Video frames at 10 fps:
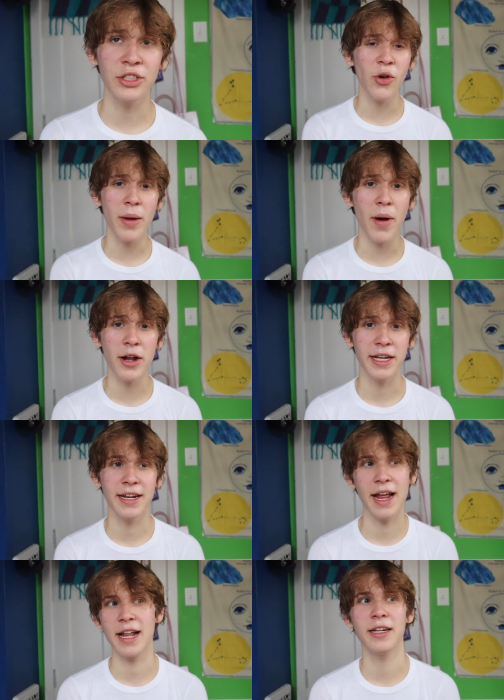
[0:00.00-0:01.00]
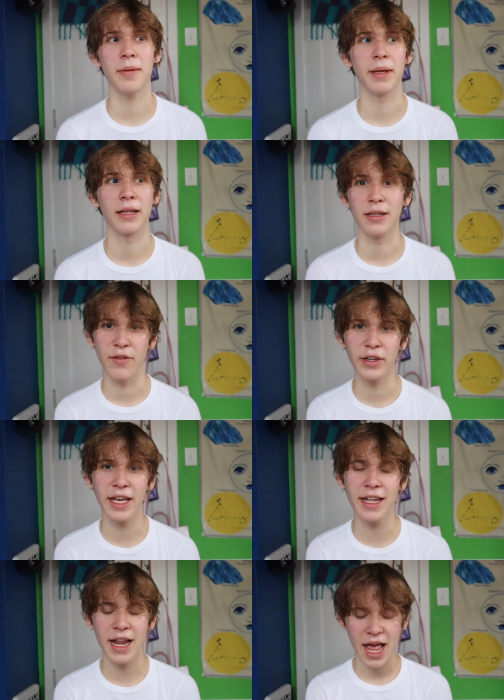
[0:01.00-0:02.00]
So I bought it and I ended up like loving
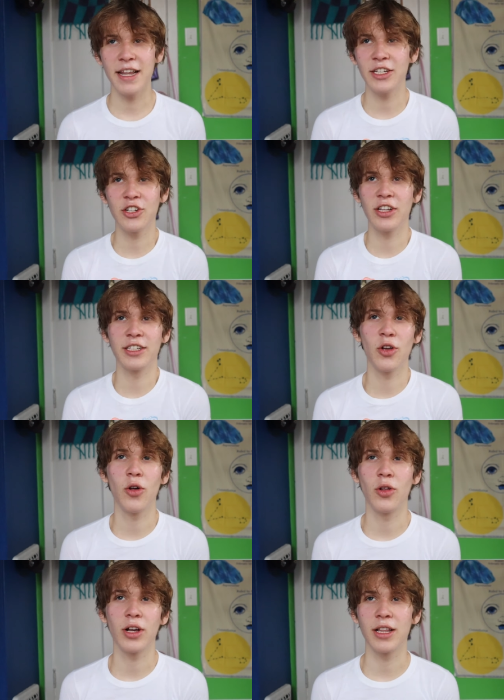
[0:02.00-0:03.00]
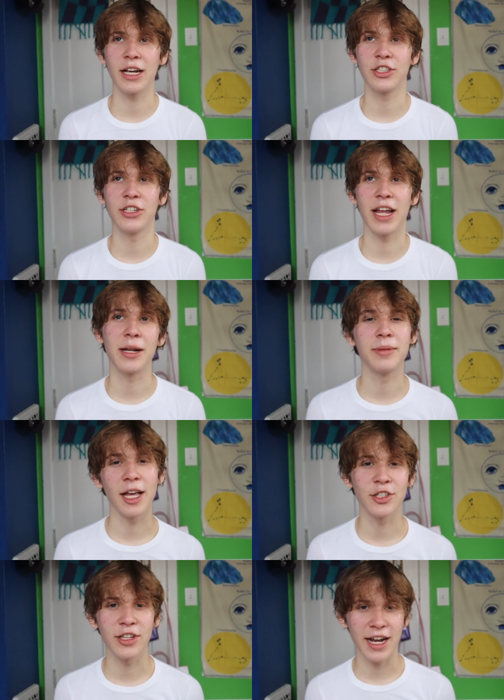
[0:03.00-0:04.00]
it. And then it started this whole collection and
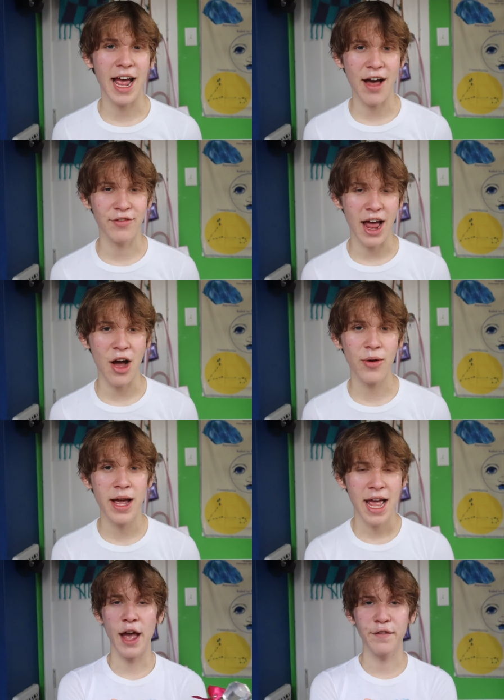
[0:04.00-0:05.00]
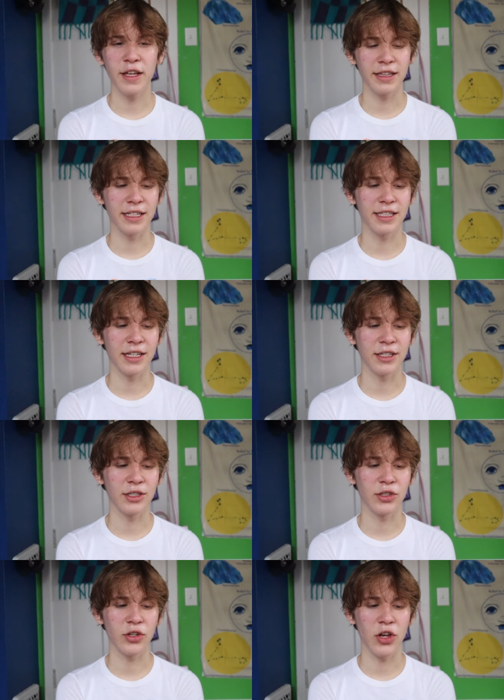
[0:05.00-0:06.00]
obsession that I have now. I feel like this
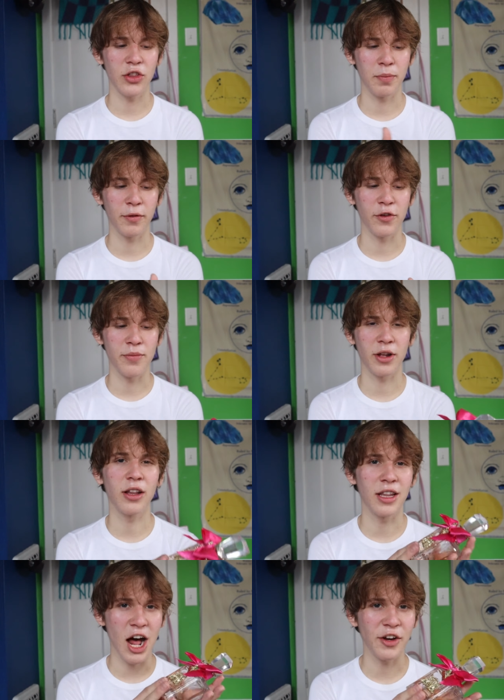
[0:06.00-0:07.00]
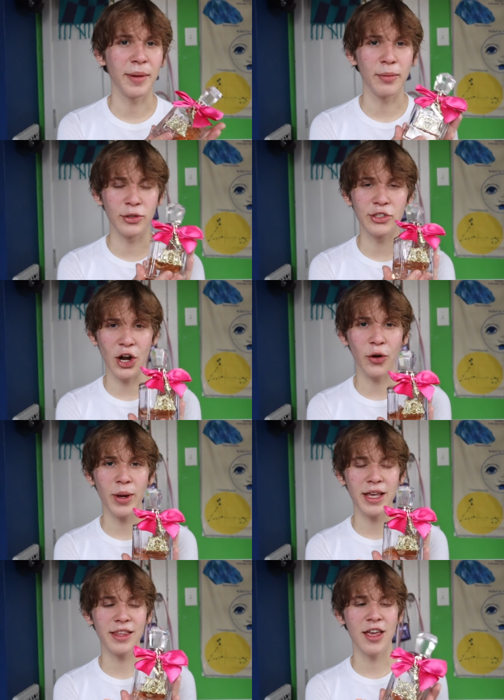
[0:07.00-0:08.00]
is the perfume that a lot of people start
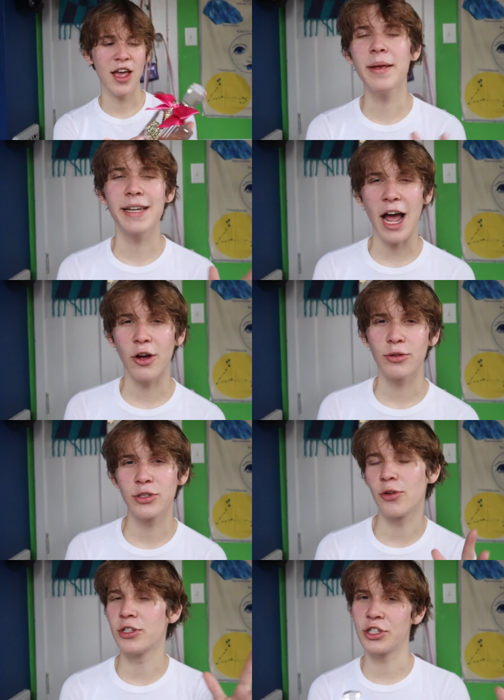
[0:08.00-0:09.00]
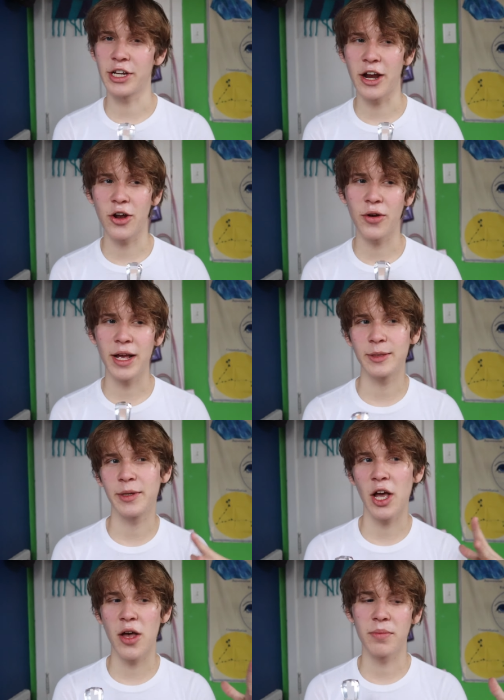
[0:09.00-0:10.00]
with. Maybe now Sol de Janeiro has
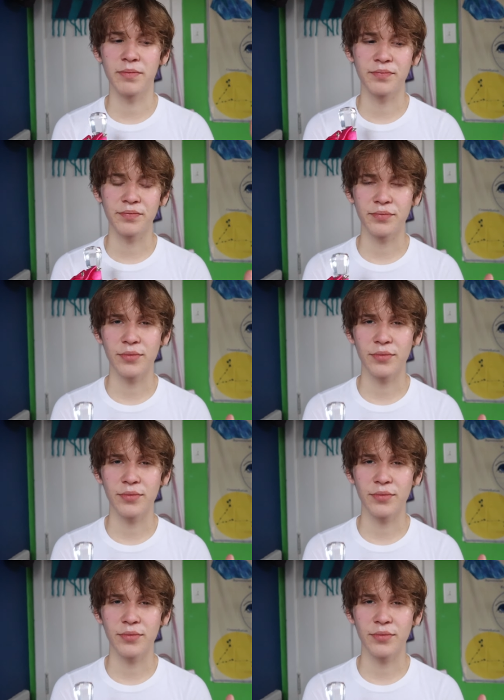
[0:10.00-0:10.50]
become